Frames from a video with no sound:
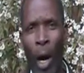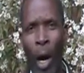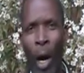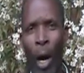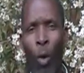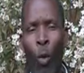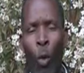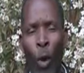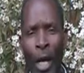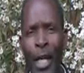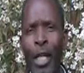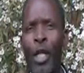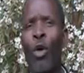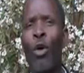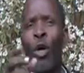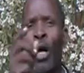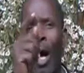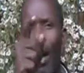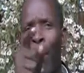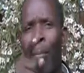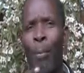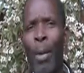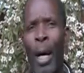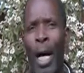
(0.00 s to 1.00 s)
when you
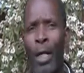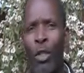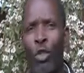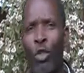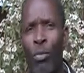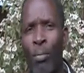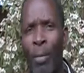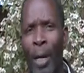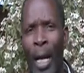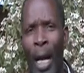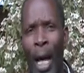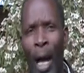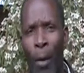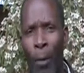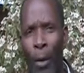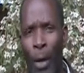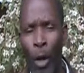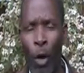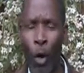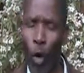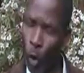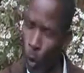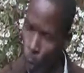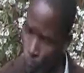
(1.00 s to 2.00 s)
come back to
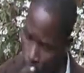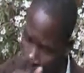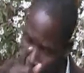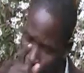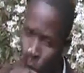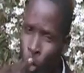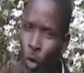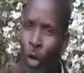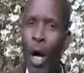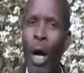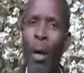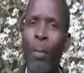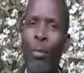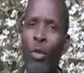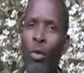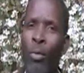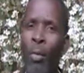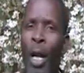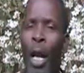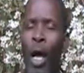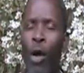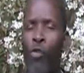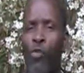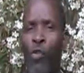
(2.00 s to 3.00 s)
Malawi, or when you come to
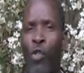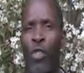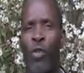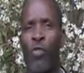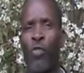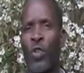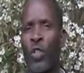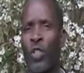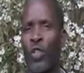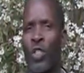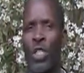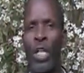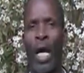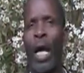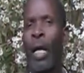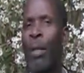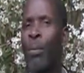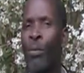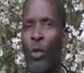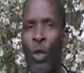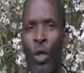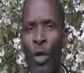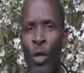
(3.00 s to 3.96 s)
Malawi for the first time,